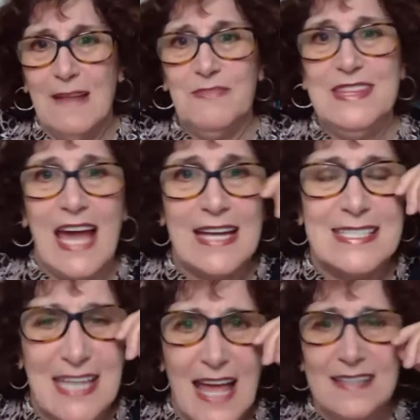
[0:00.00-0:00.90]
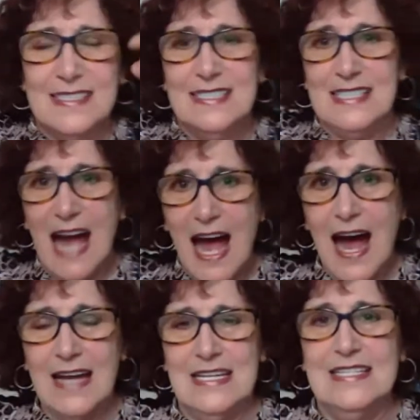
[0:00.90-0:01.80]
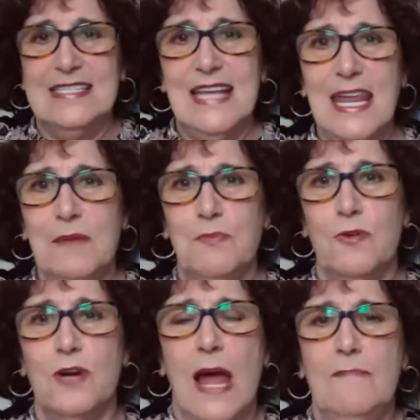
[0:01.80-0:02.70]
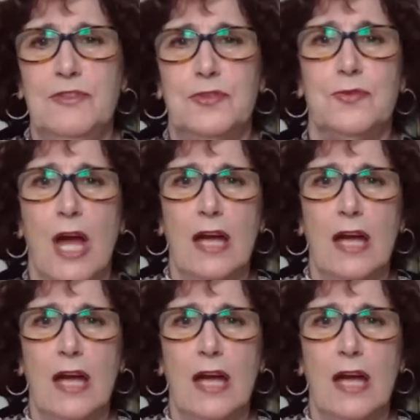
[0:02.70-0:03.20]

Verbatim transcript: that God is able to